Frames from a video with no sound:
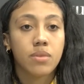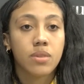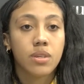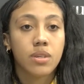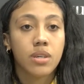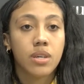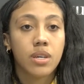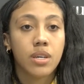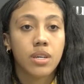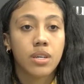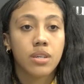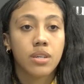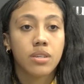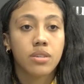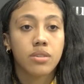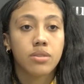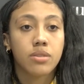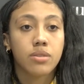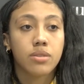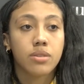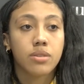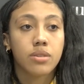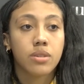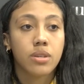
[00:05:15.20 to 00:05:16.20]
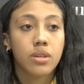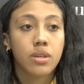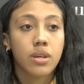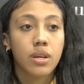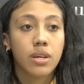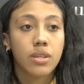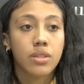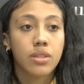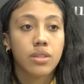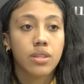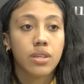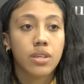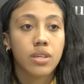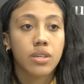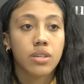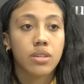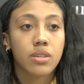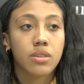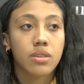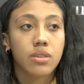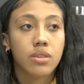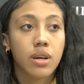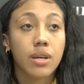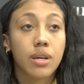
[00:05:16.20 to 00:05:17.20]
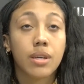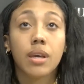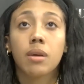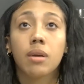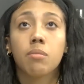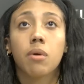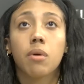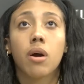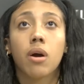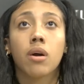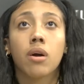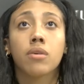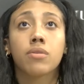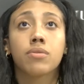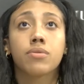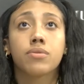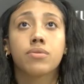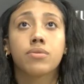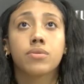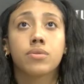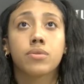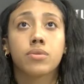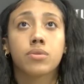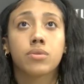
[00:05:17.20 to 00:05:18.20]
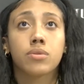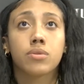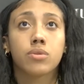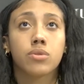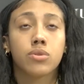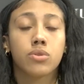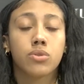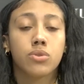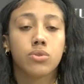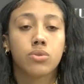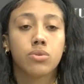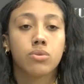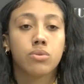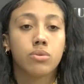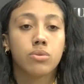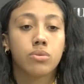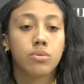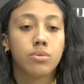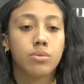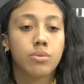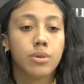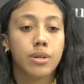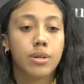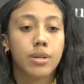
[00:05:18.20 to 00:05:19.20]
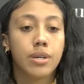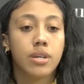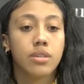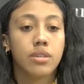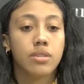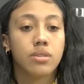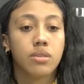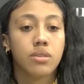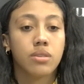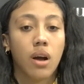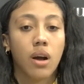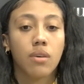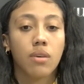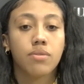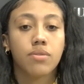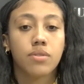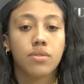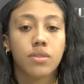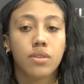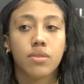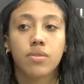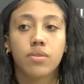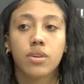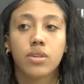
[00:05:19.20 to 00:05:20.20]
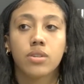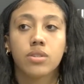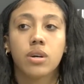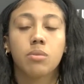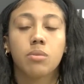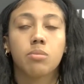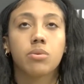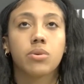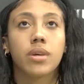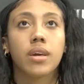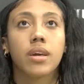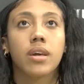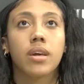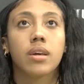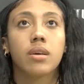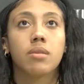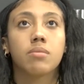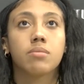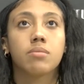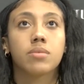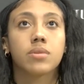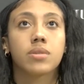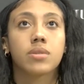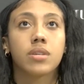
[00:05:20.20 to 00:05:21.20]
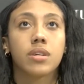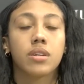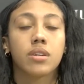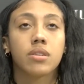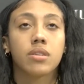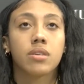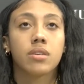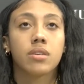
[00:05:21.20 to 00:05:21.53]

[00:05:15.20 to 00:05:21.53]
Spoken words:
And I think I came off too soft the first couple games, and